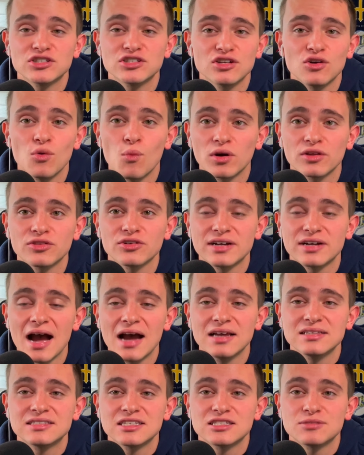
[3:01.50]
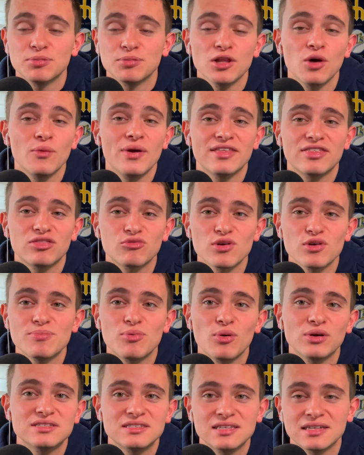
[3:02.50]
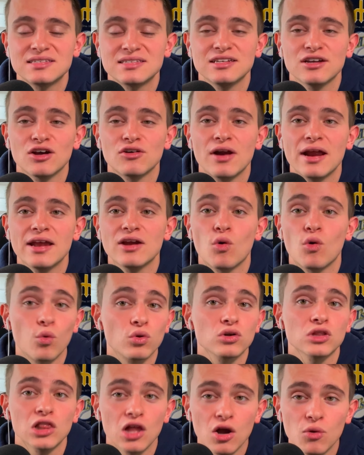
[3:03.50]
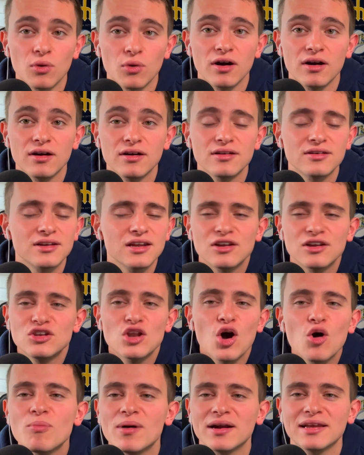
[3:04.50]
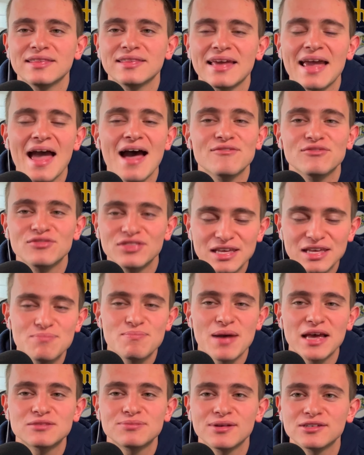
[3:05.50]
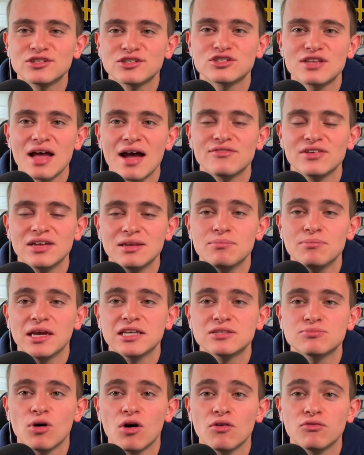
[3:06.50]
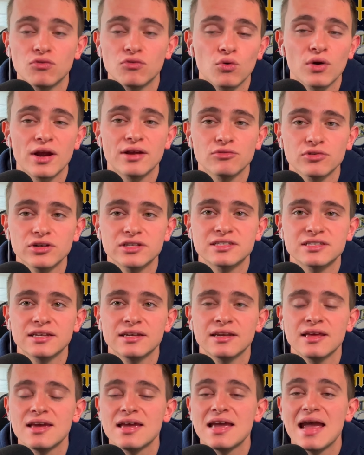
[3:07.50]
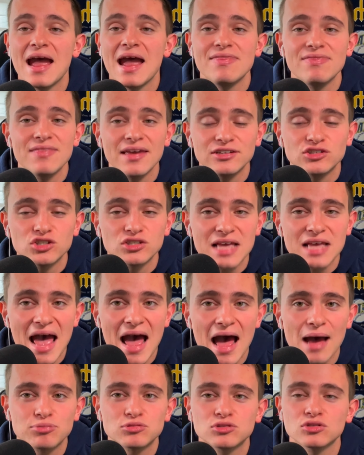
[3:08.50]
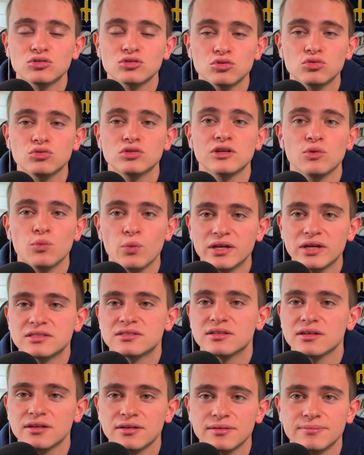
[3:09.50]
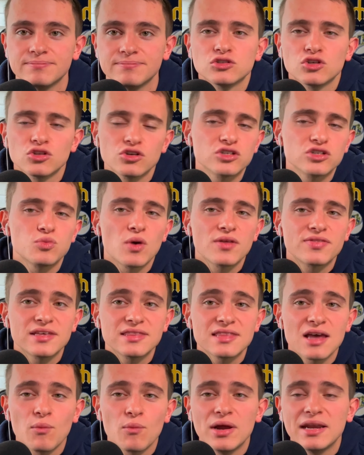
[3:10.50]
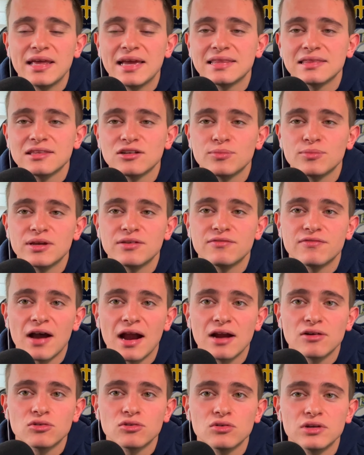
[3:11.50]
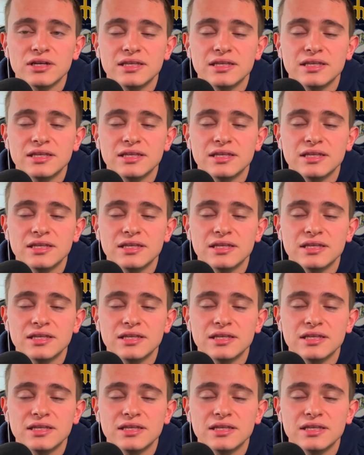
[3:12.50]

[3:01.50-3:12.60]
single one of their guys sits below a 3.6 ERA or lower? Nobody. They have the best pitching staff in baseball for a reason, and they just absolutely wasted it. So there's one thing that went a little bit viral